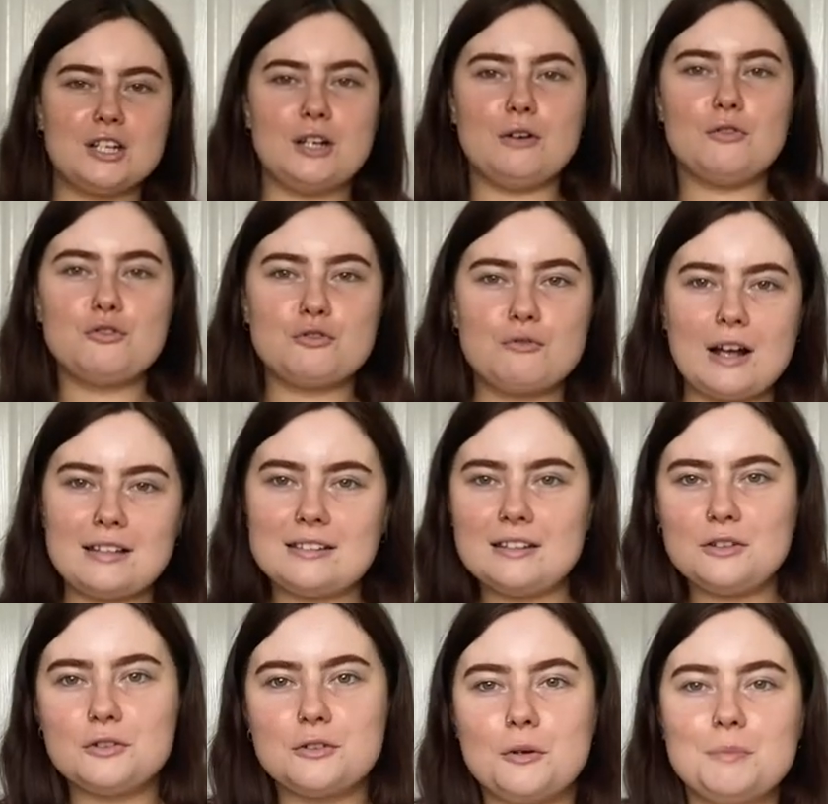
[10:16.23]
to
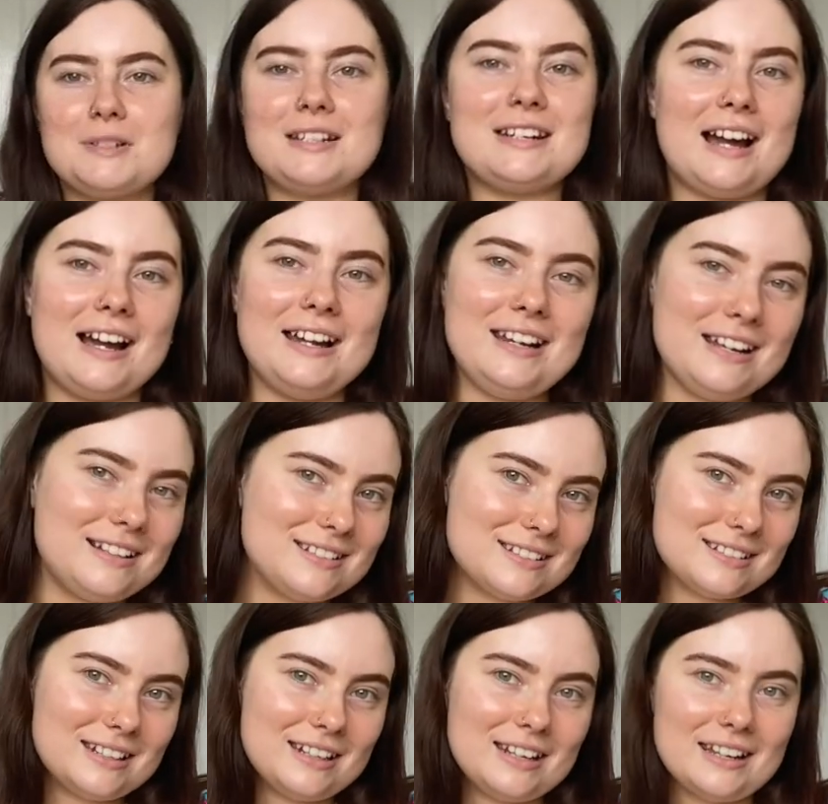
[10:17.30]
dressing this up tonight and
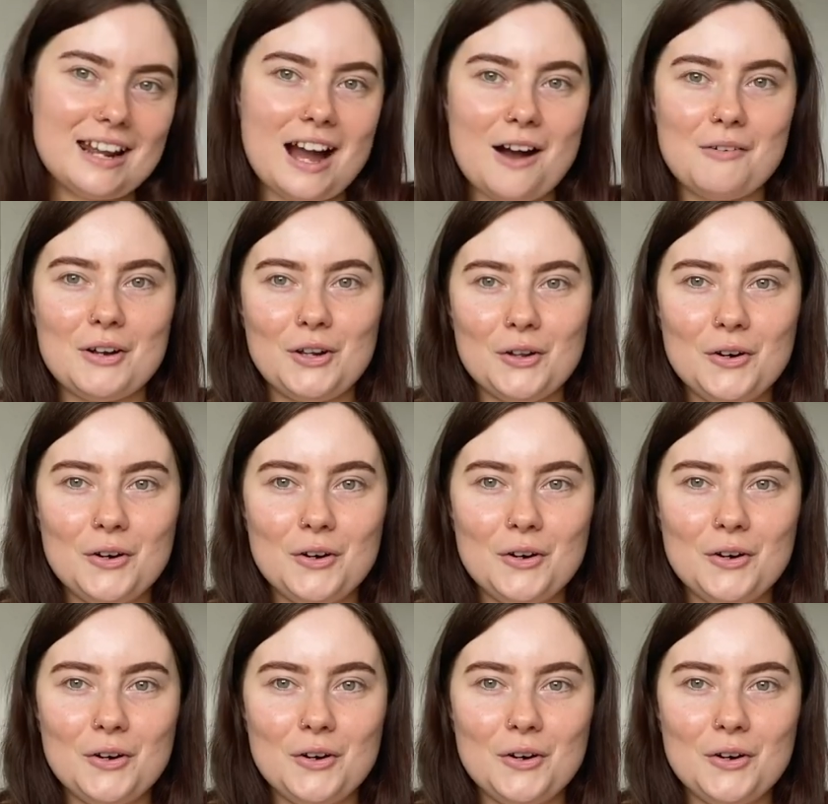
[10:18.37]
seeing how it